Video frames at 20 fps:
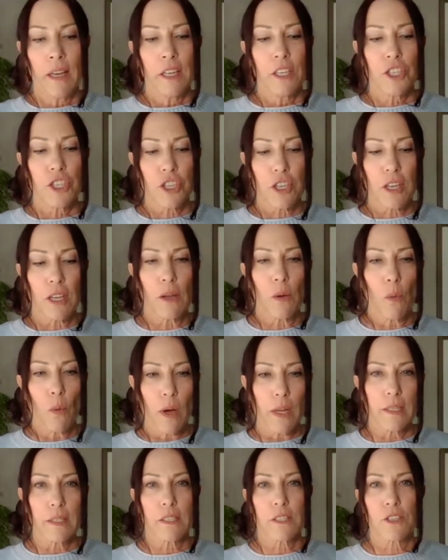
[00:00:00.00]
she
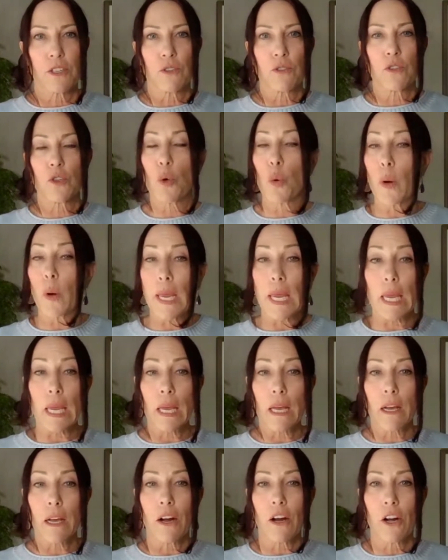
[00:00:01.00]
wants to
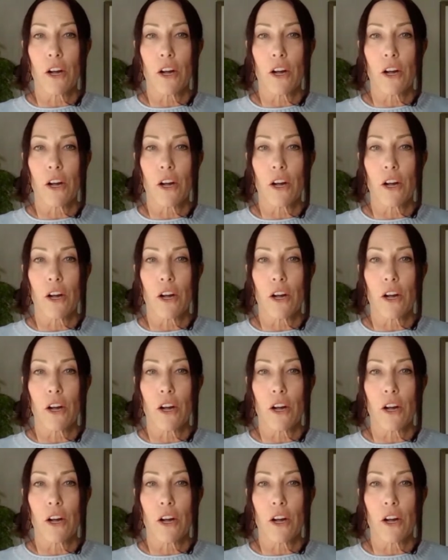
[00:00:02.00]
tweak